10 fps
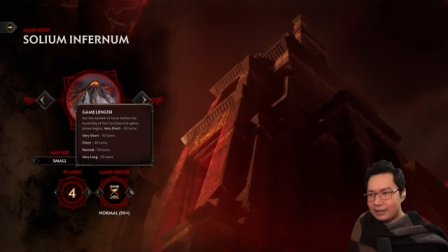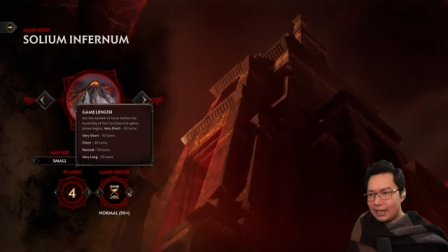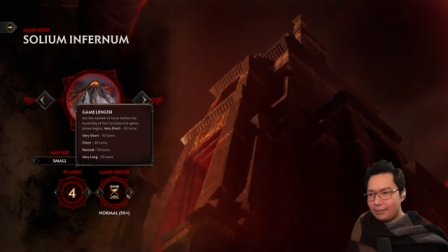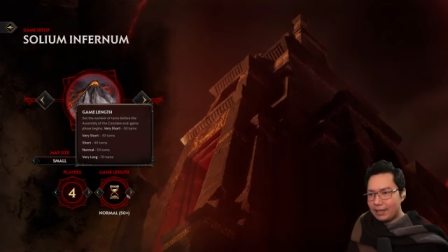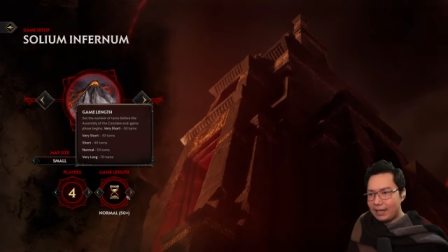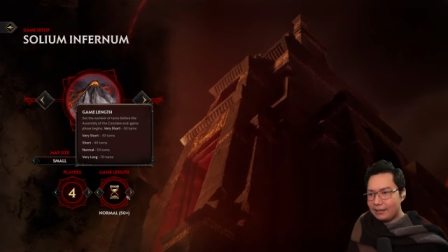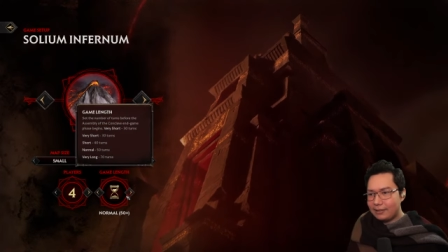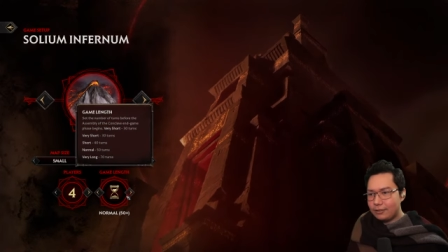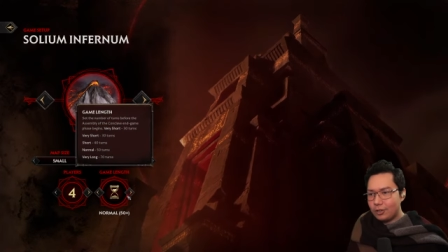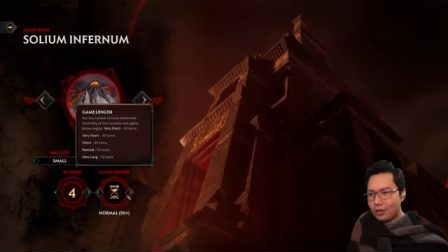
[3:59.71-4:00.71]
Game
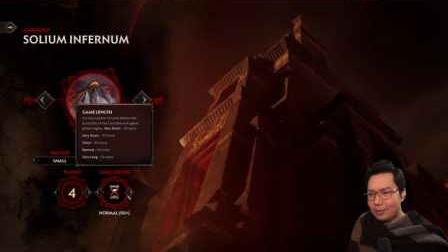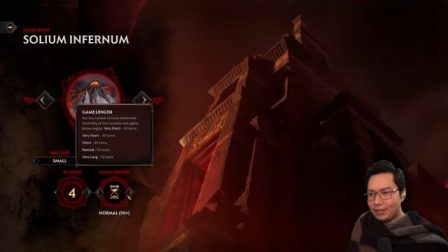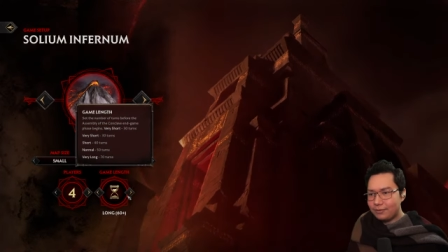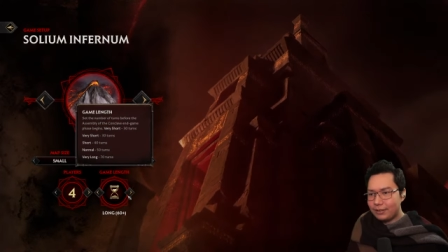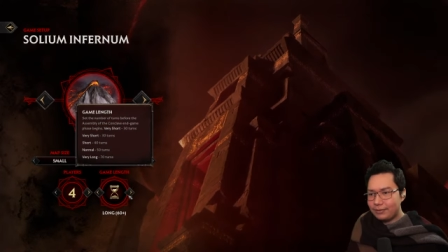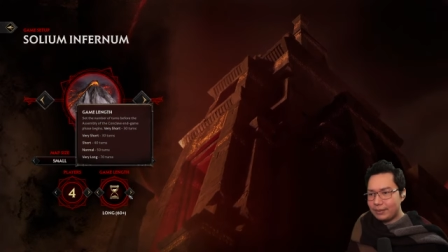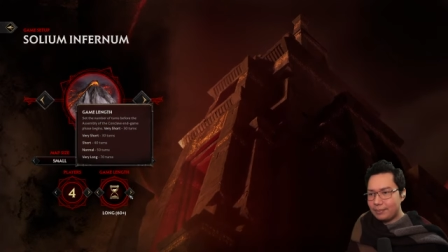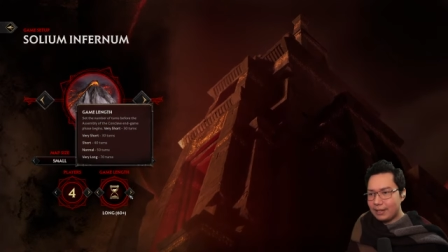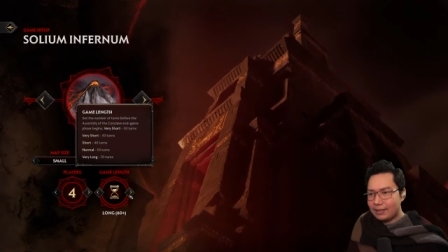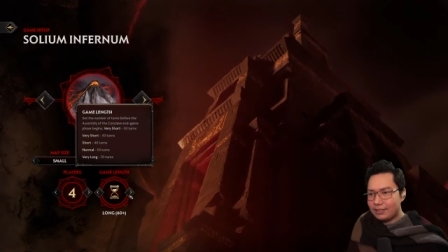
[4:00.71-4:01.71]
length, normal, fifty
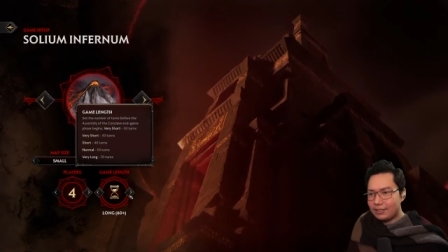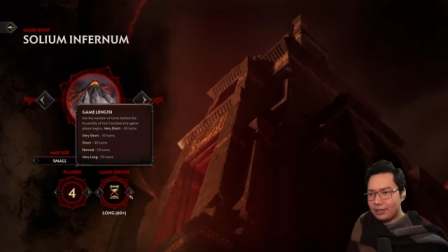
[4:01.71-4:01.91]
plus.